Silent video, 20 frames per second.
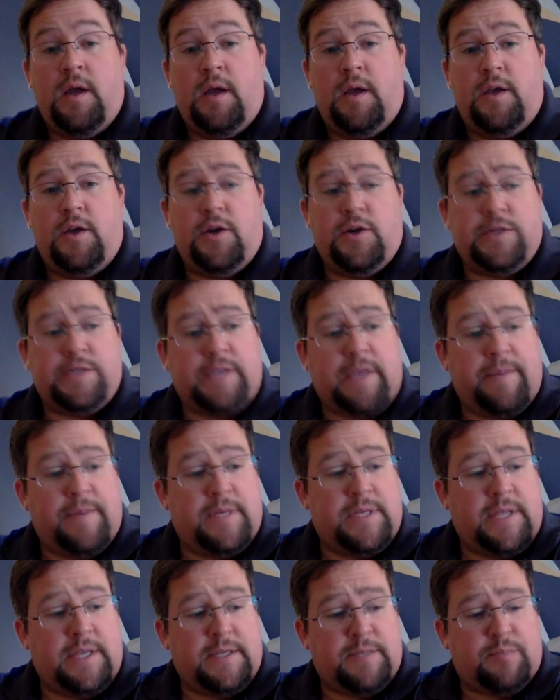Your assignment
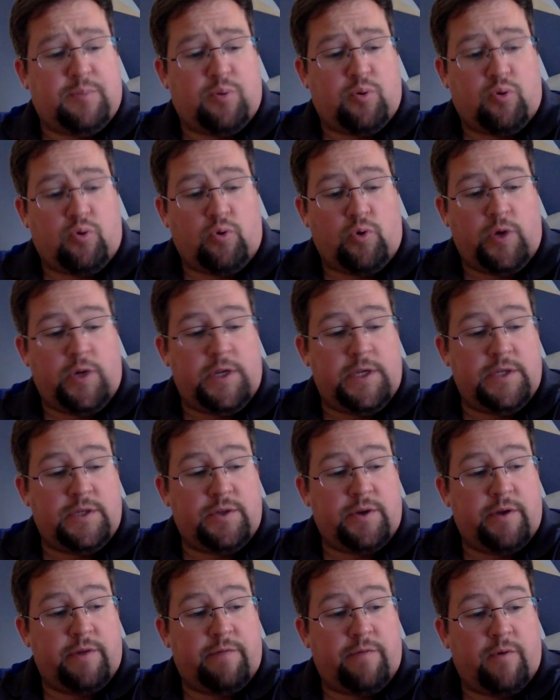today is pretty
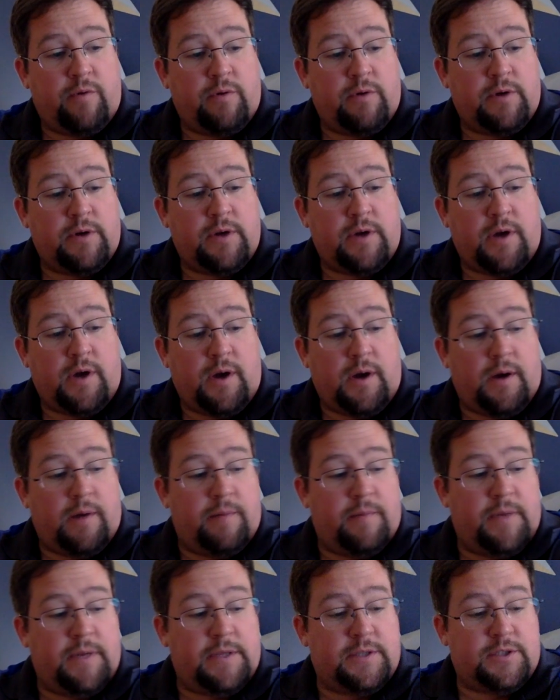straightforward.
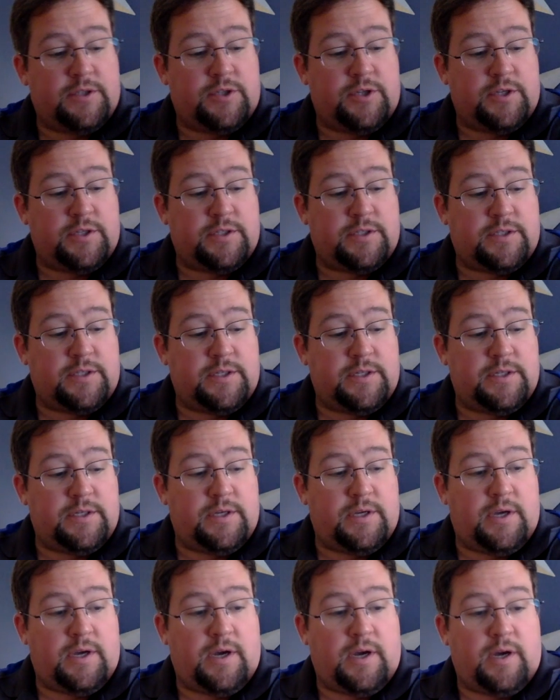It's just
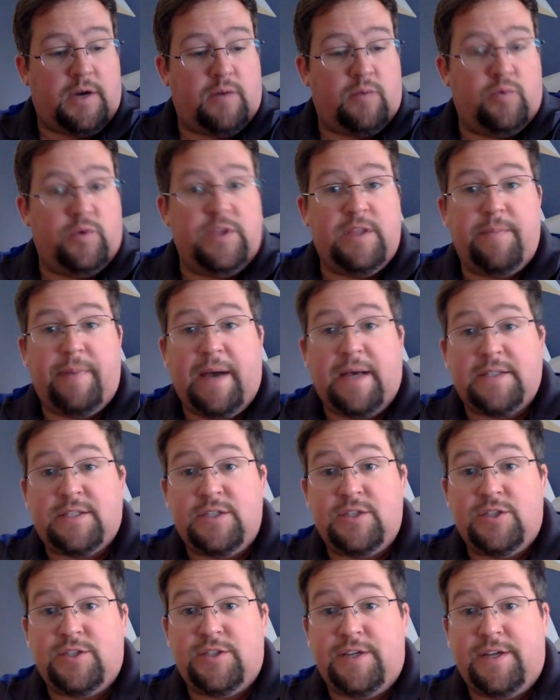read the
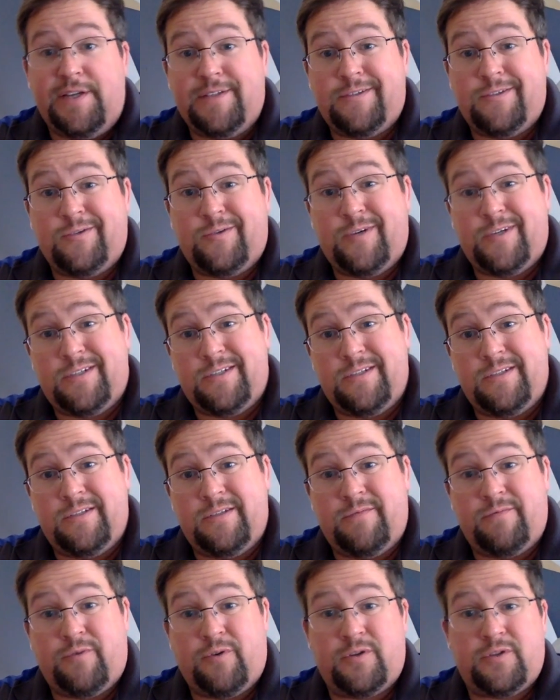passage and then answer the questions.
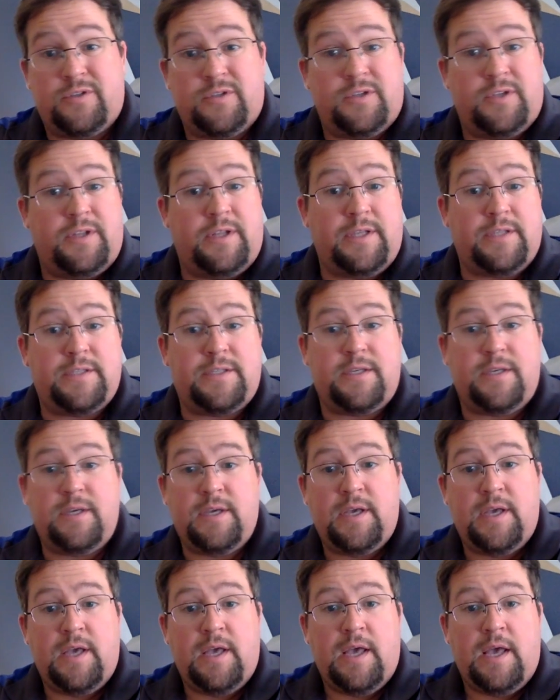Unfortunately, that's
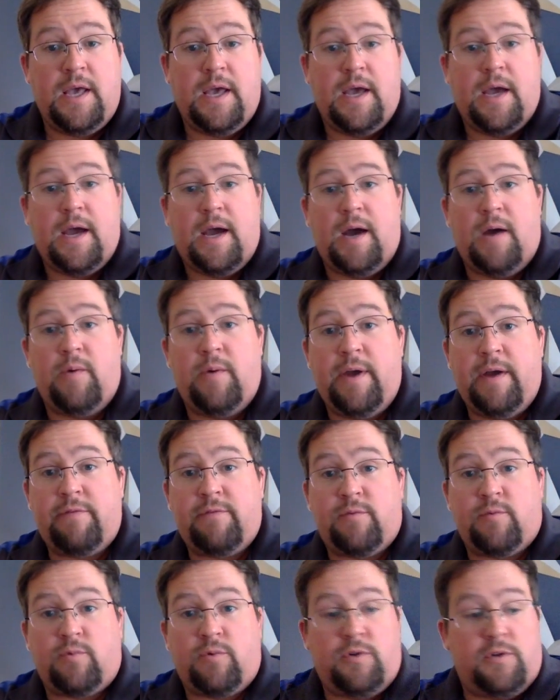how we have
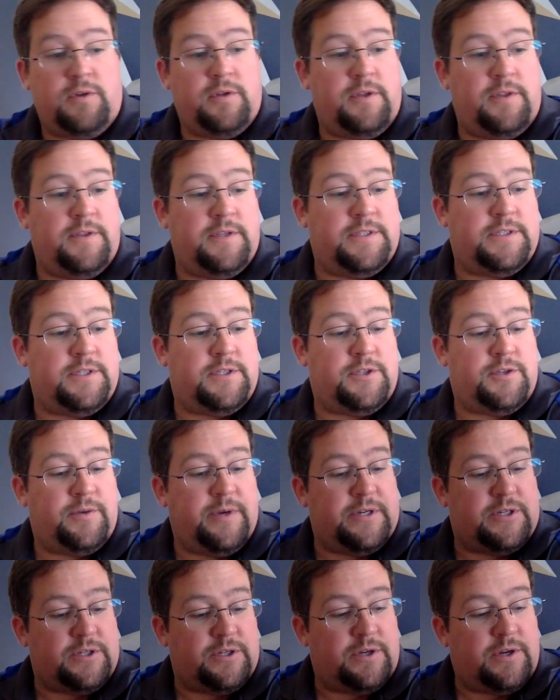to roll in this
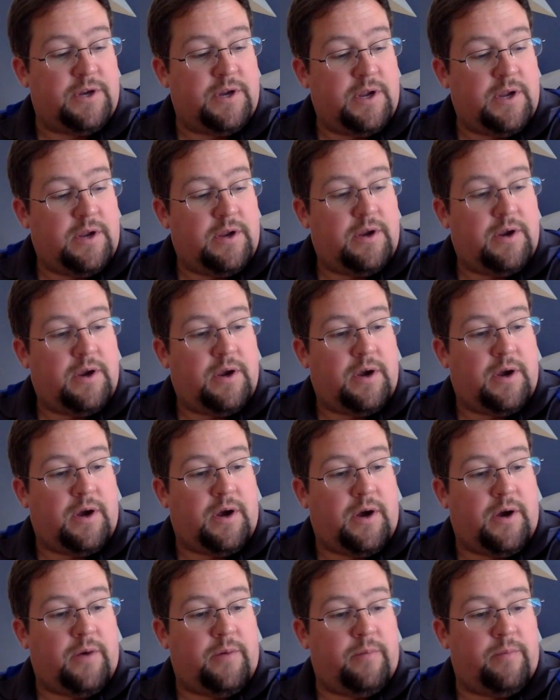situation.
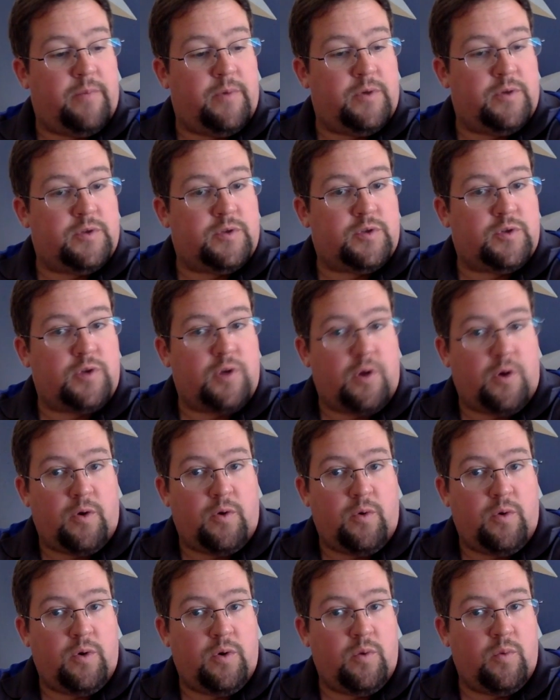
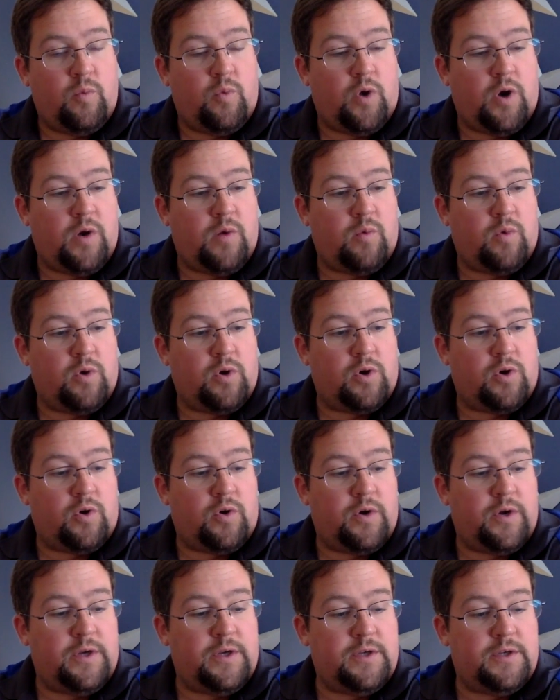So, what we're
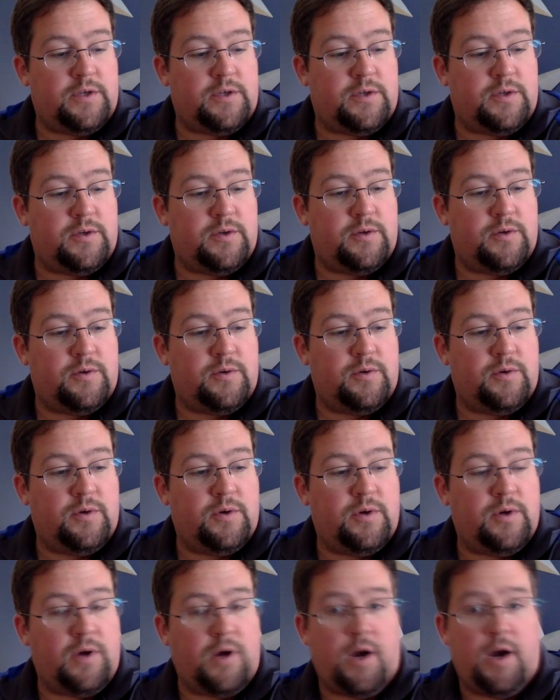going to,
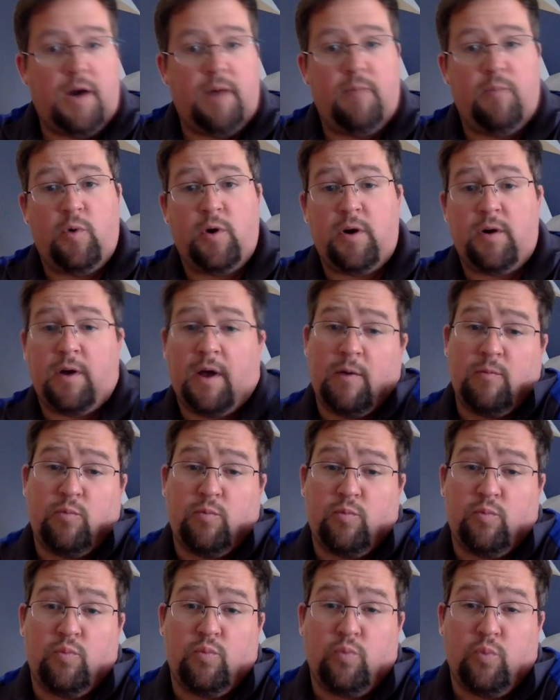I'd
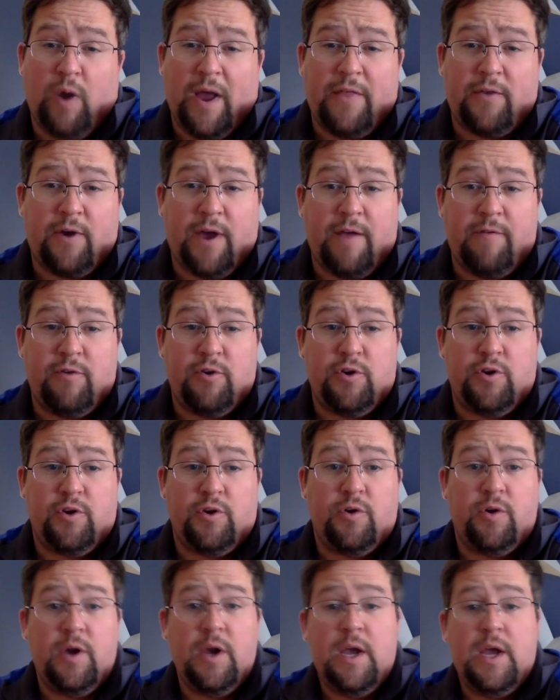rather have you
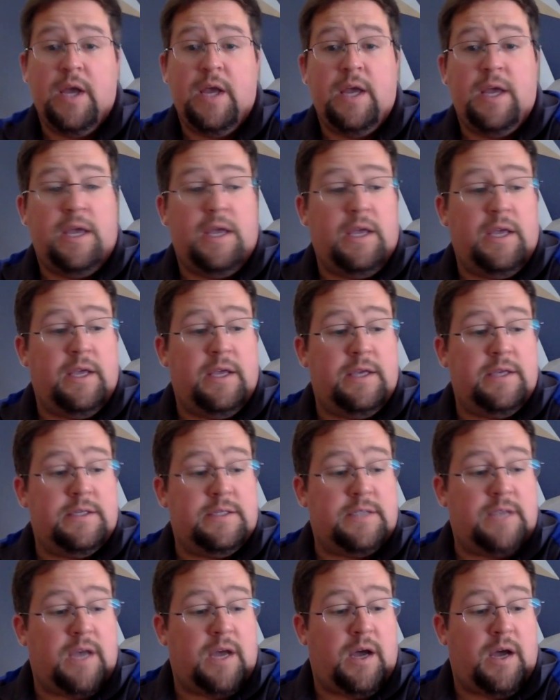do is